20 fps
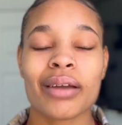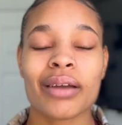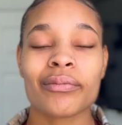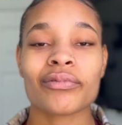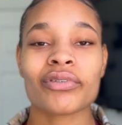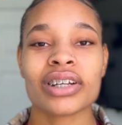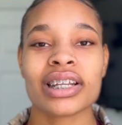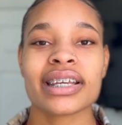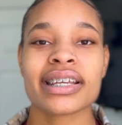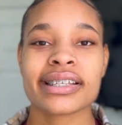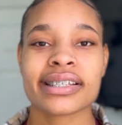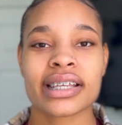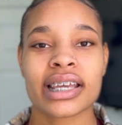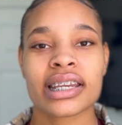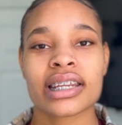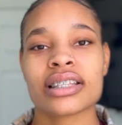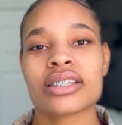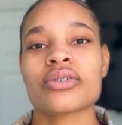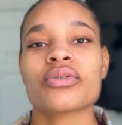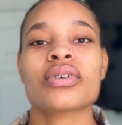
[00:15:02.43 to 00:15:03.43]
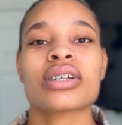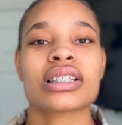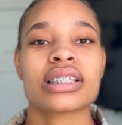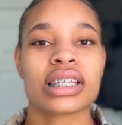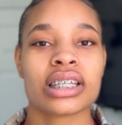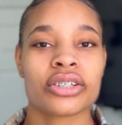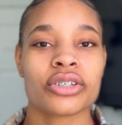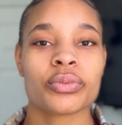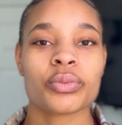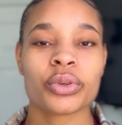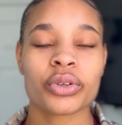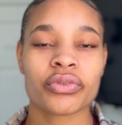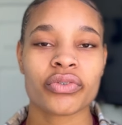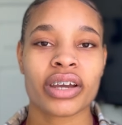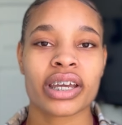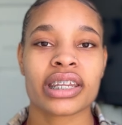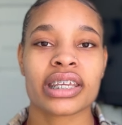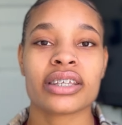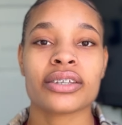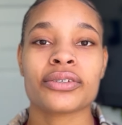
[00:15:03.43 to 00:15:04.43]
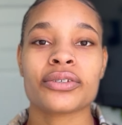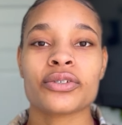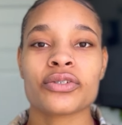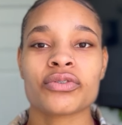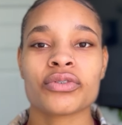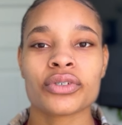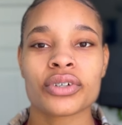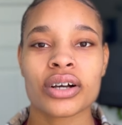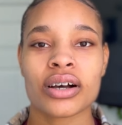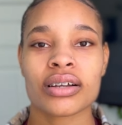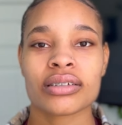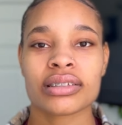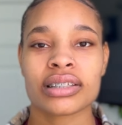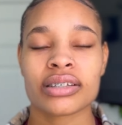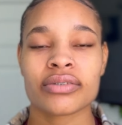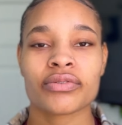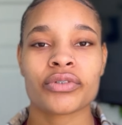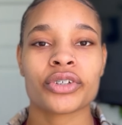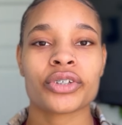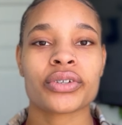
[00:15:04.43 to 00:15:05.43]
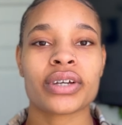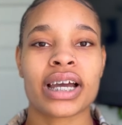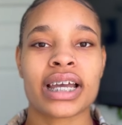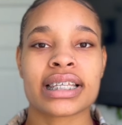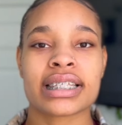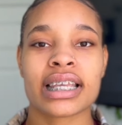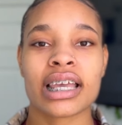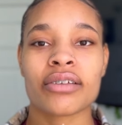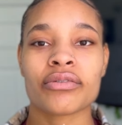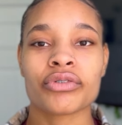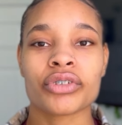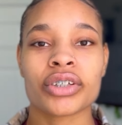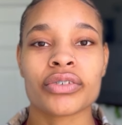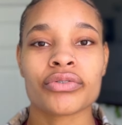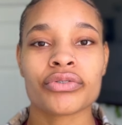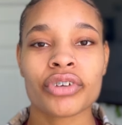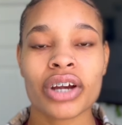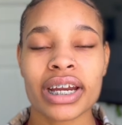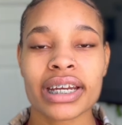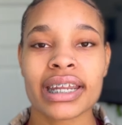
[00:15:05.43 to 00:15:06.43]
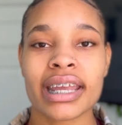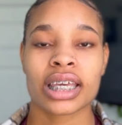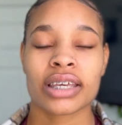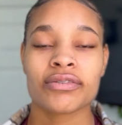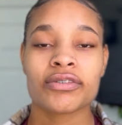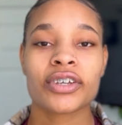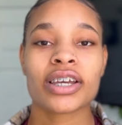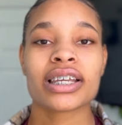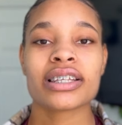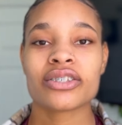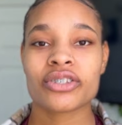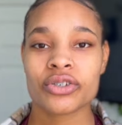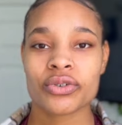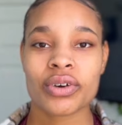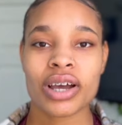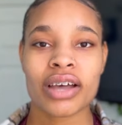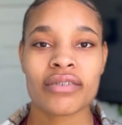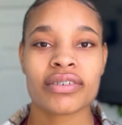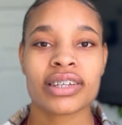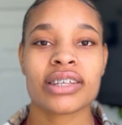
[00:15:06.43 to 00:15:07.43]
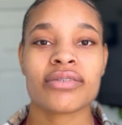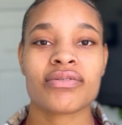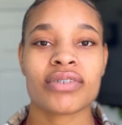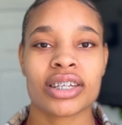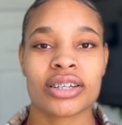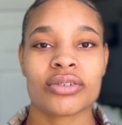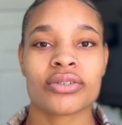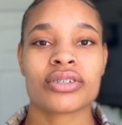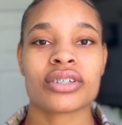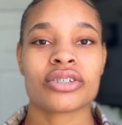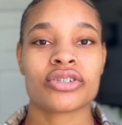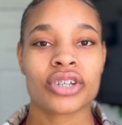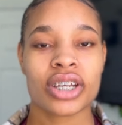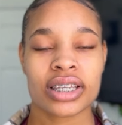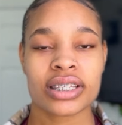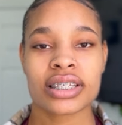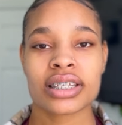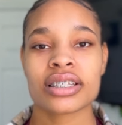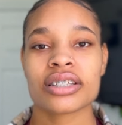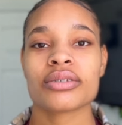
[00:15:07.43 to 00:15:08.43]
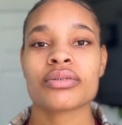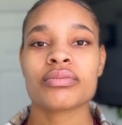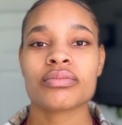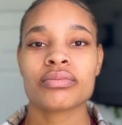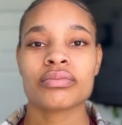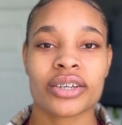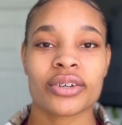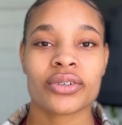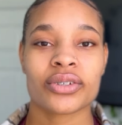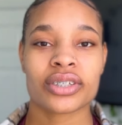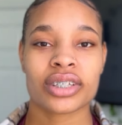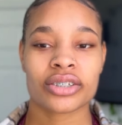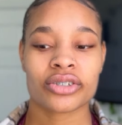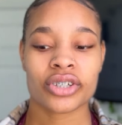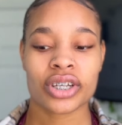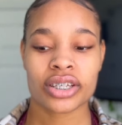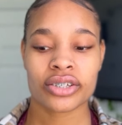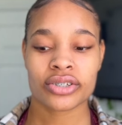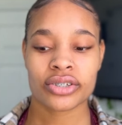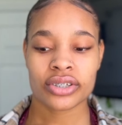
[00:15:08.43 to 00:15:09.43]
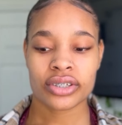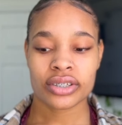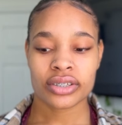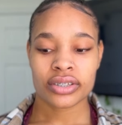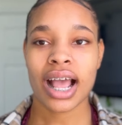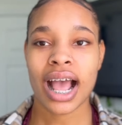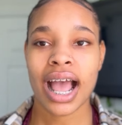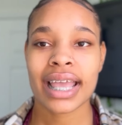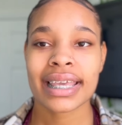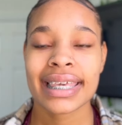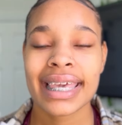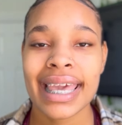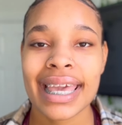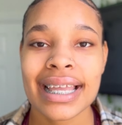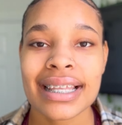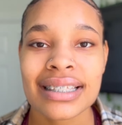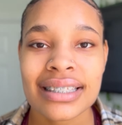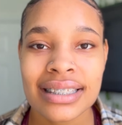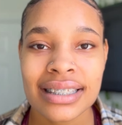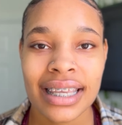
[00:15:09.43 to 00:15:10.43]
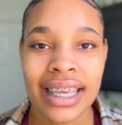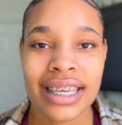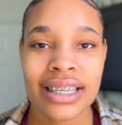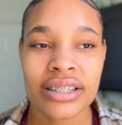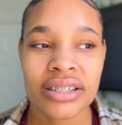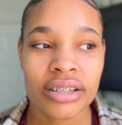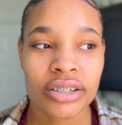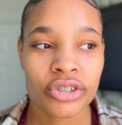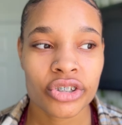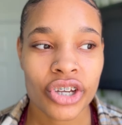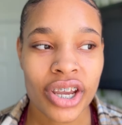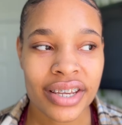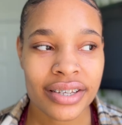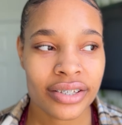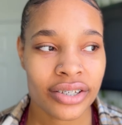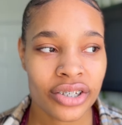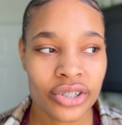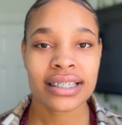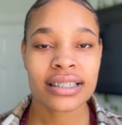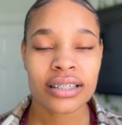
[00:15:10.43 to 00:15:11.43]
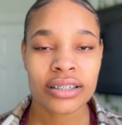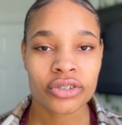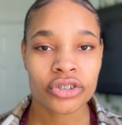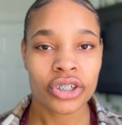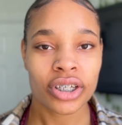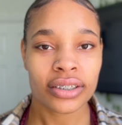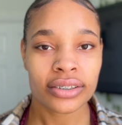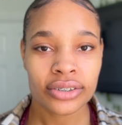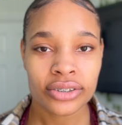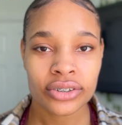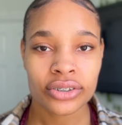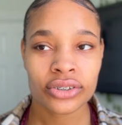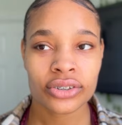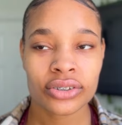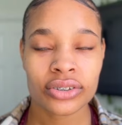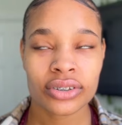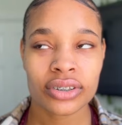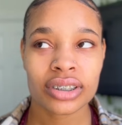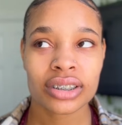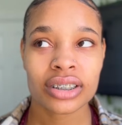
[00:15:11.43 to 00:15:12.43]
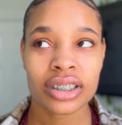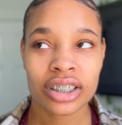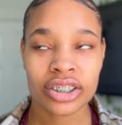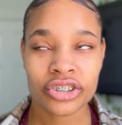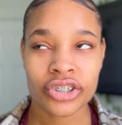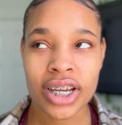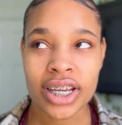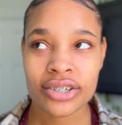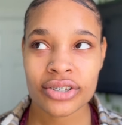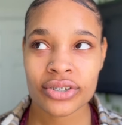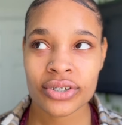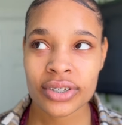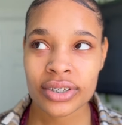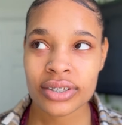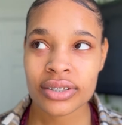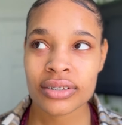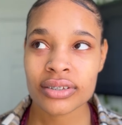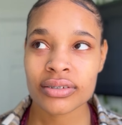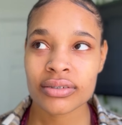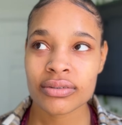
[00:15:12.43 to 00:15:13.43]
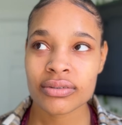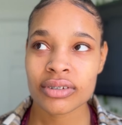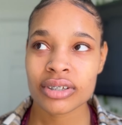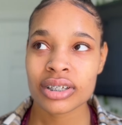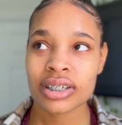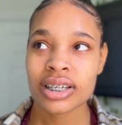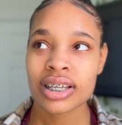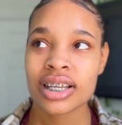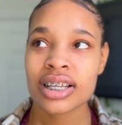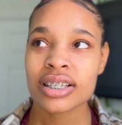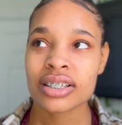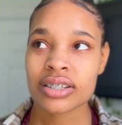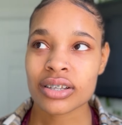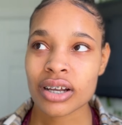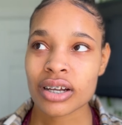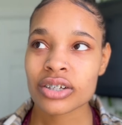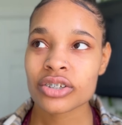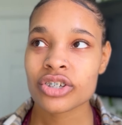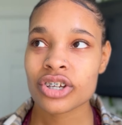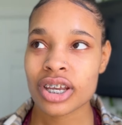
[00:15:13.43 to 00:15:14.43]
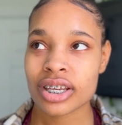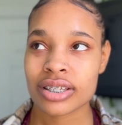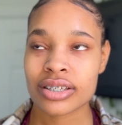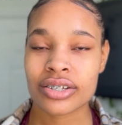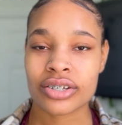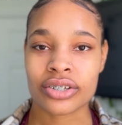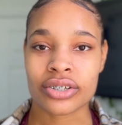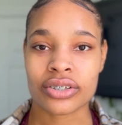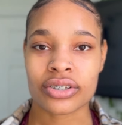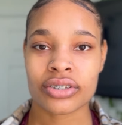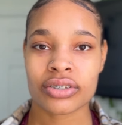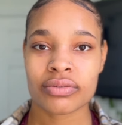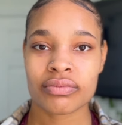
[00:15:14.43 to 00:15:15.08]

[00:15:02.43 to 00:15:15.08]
I'm really excited to continue providing useful content for you guys every Friday. If you guys do have any video suggestions, video suggestions, I can't say suggestion, suggestion, suggestions, suggestions.